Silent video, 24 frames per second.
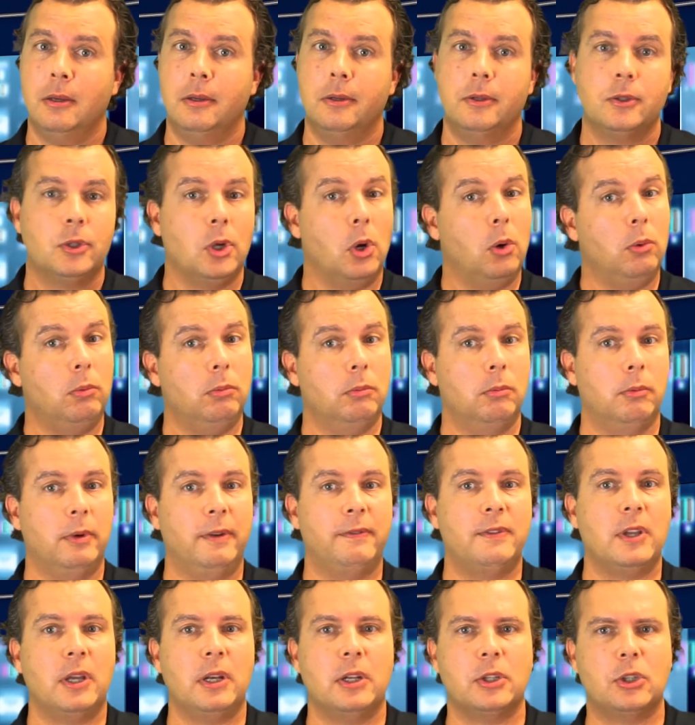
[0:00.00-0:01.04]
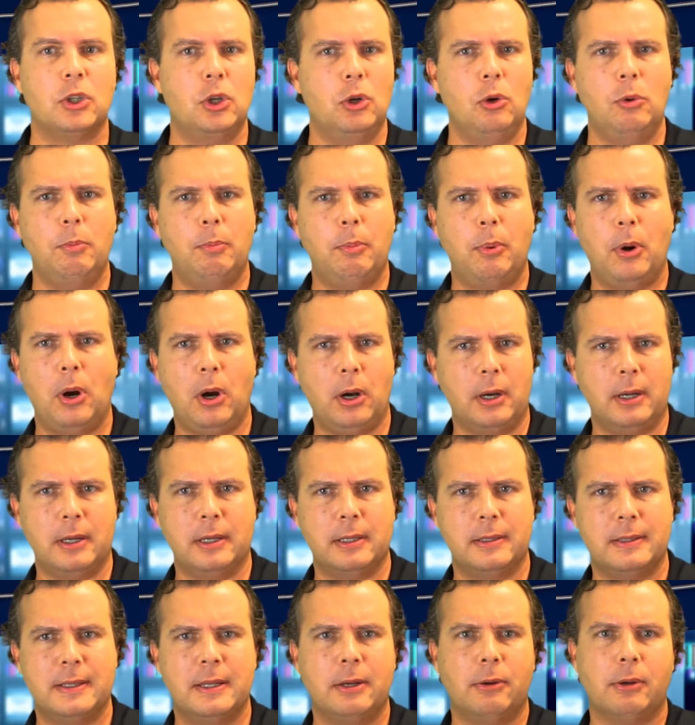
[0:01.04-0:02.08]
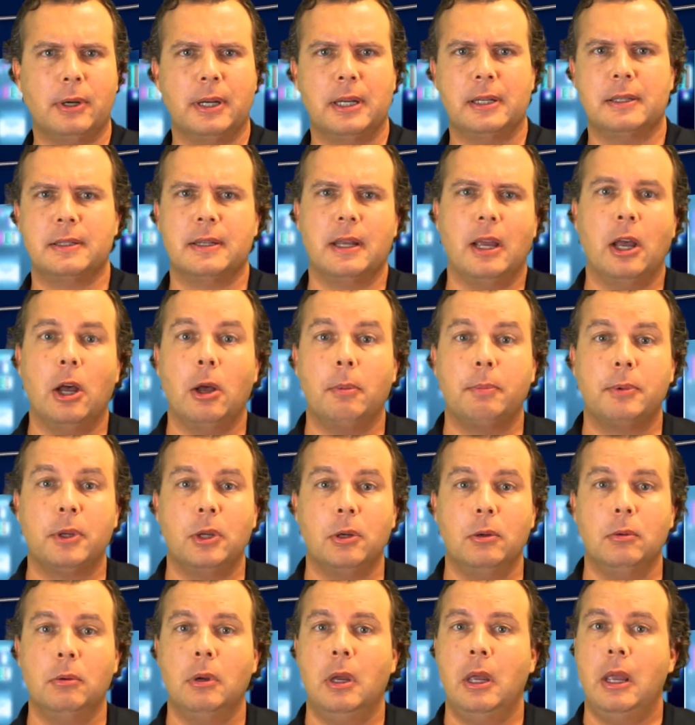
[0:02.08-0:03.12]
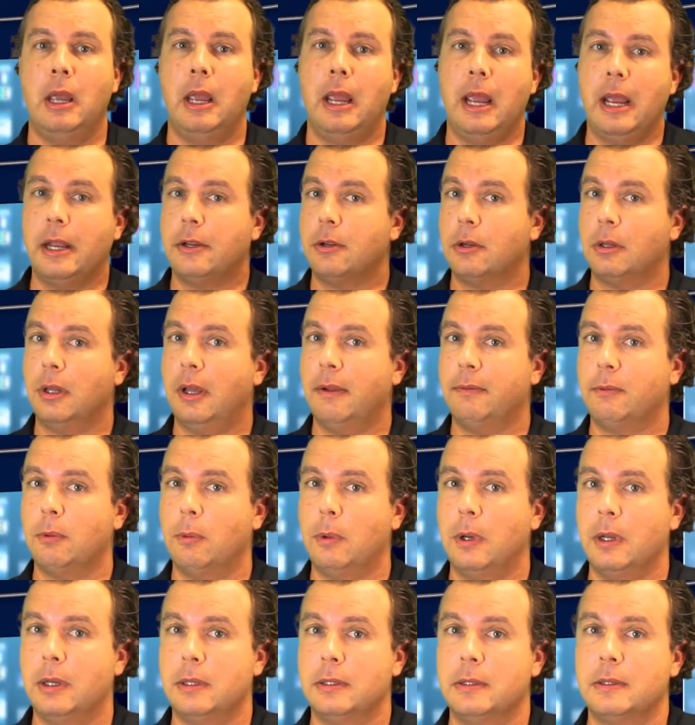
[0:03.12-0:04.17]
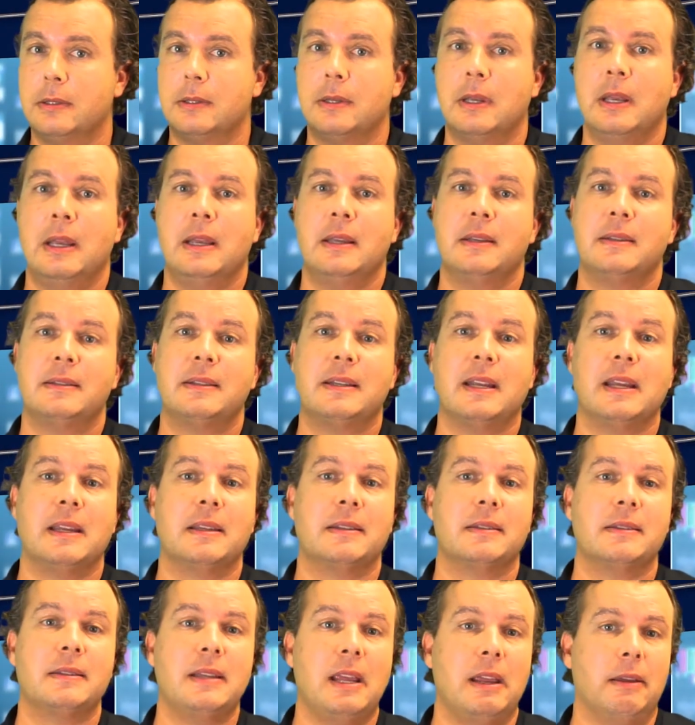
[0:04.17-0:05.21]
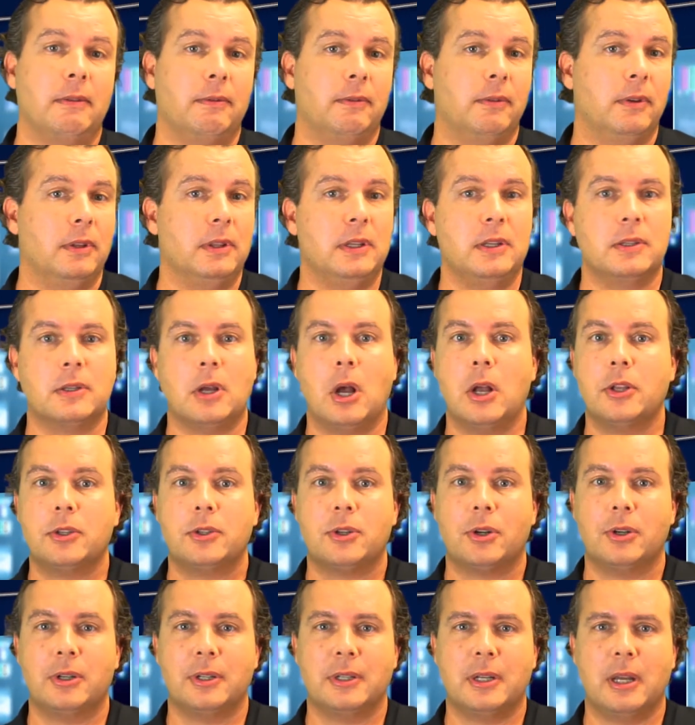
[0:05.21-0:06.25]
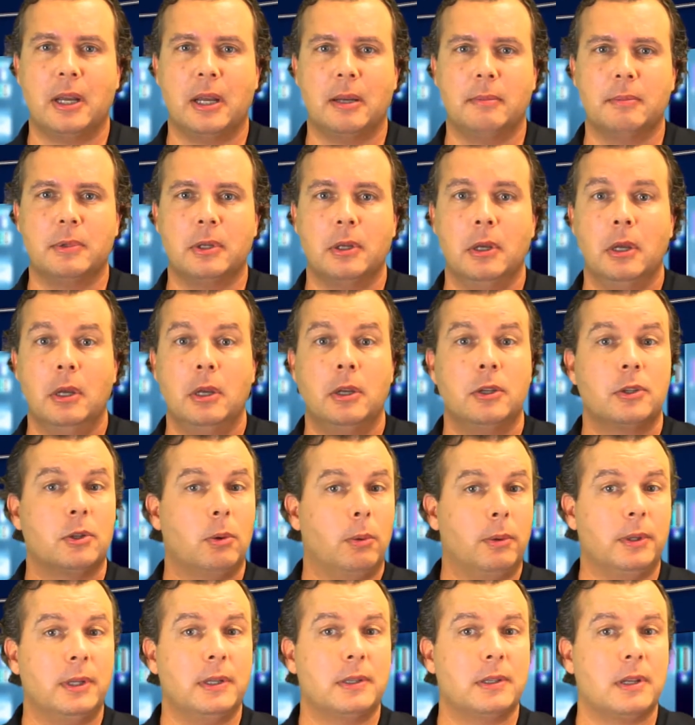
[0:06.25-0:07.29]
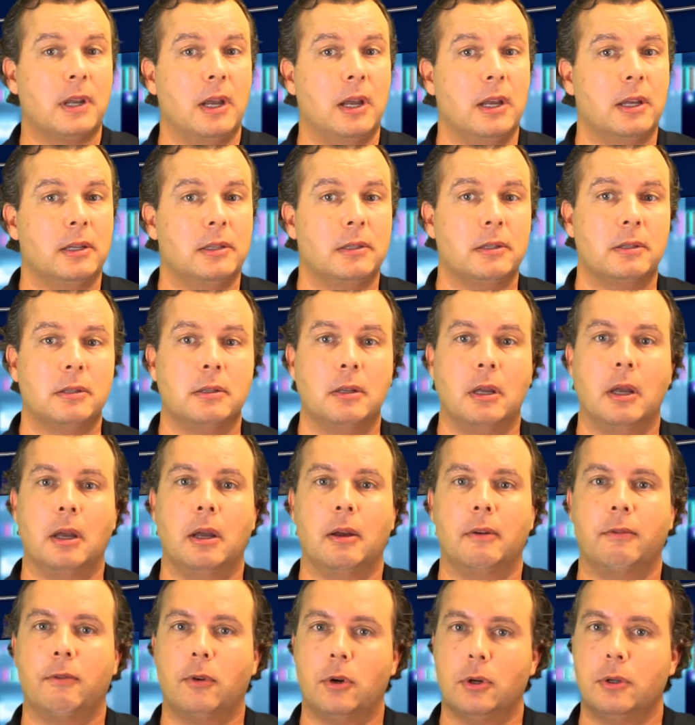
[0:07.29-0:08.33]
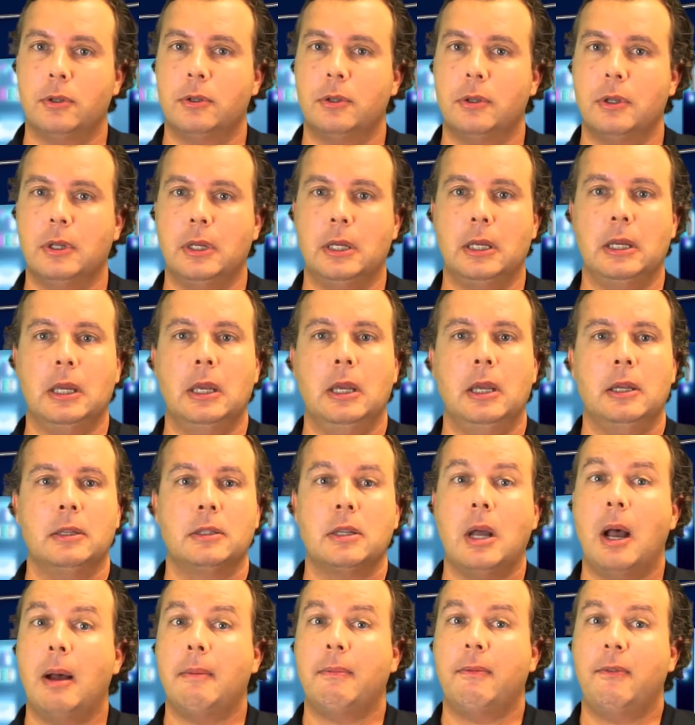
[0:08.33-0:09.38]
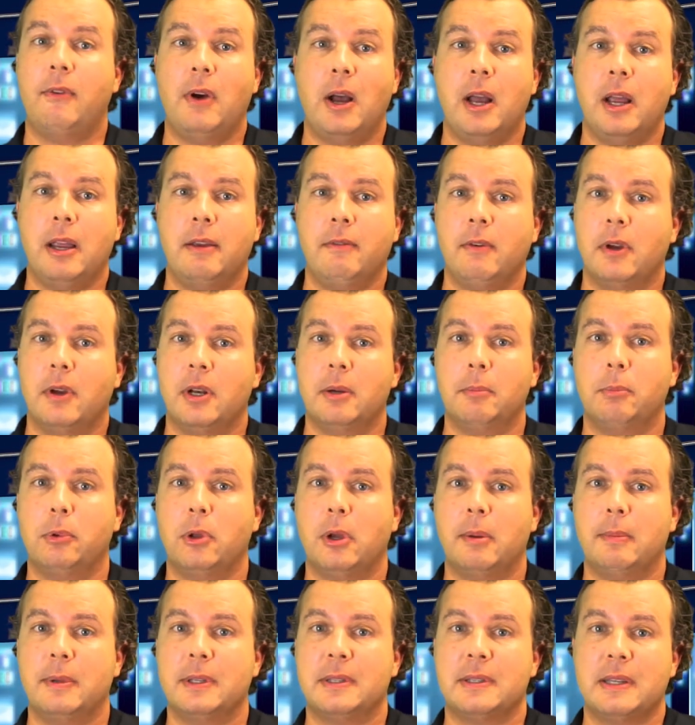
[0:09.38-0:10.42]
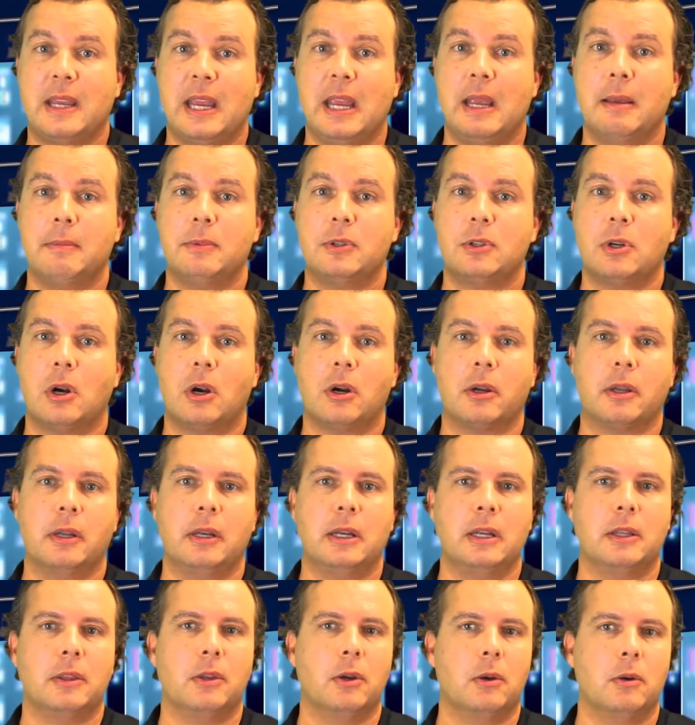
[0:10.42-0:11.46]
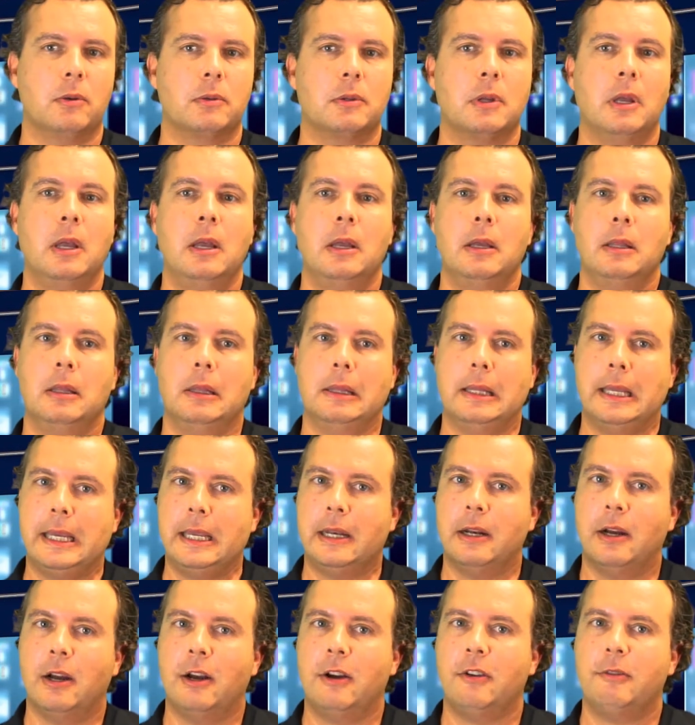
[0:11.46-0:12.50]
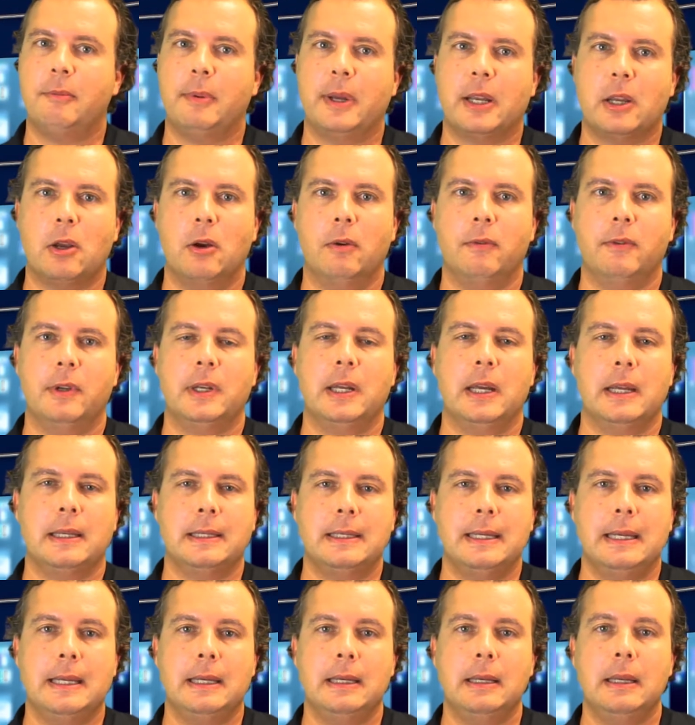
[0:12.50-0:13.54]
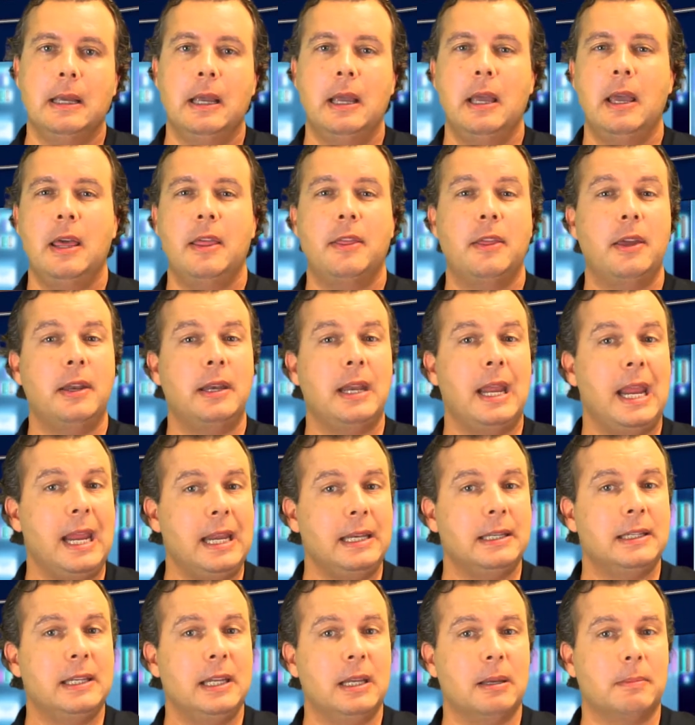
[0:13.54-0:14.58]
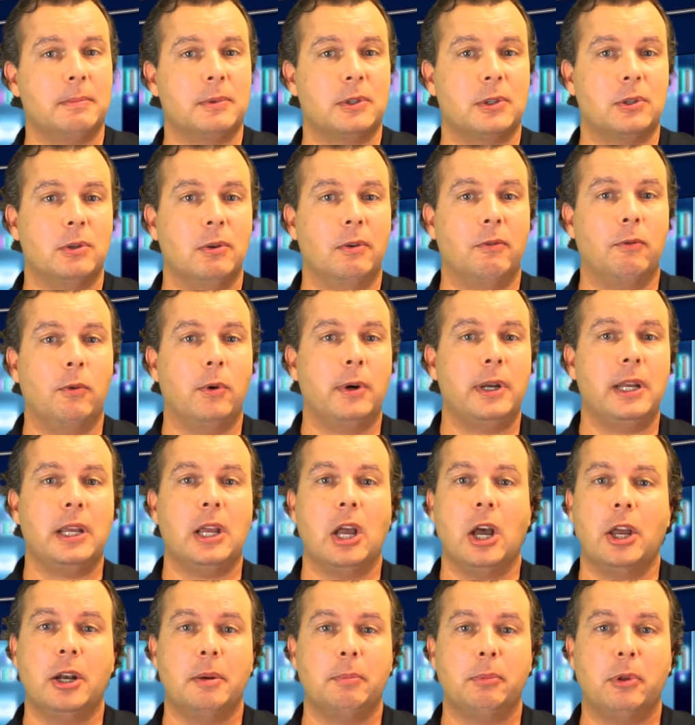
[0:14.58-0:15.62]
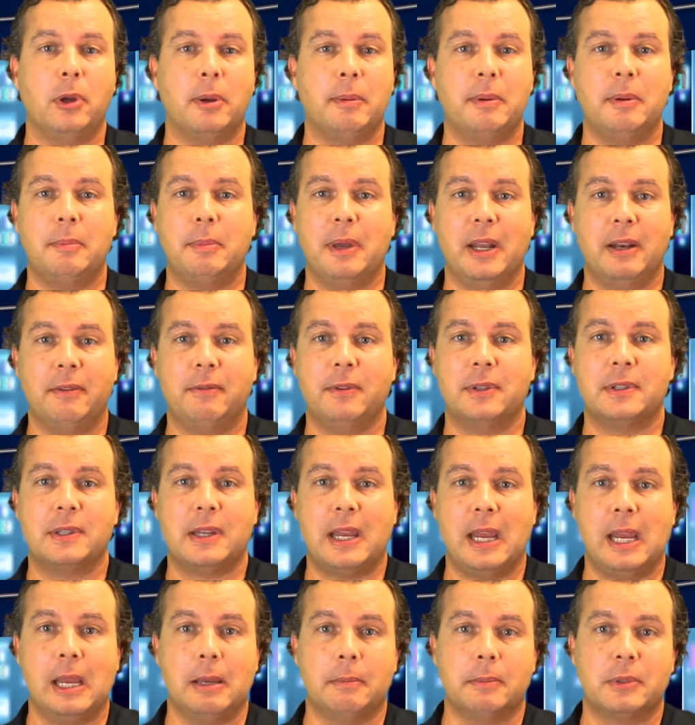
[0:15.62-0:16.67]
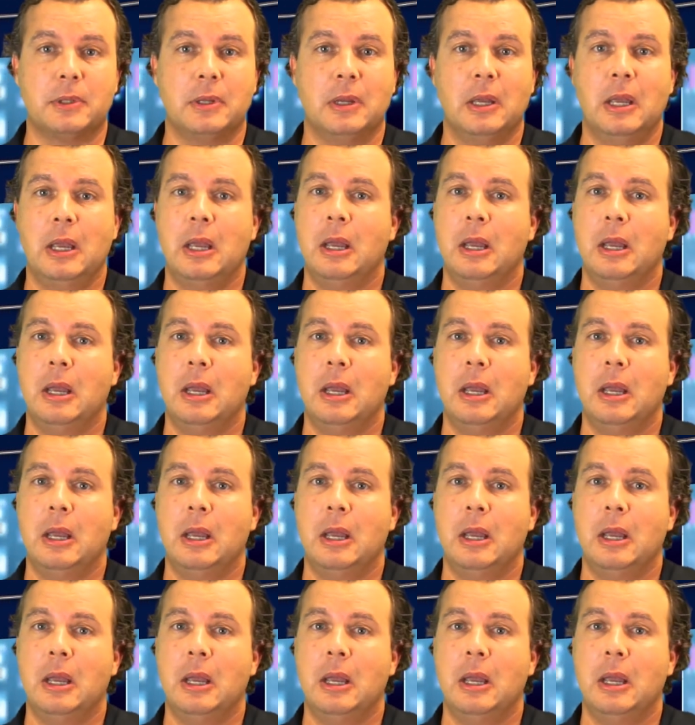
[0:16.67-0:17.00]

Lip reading: So we've done a two-part series to help you and your loved ones stay safe in these uncertain times. So we'll discuss first the top 5 unemployment scams targeting those laid off by COVID-19, then 8 tips to avoiding unemployment benefit scams.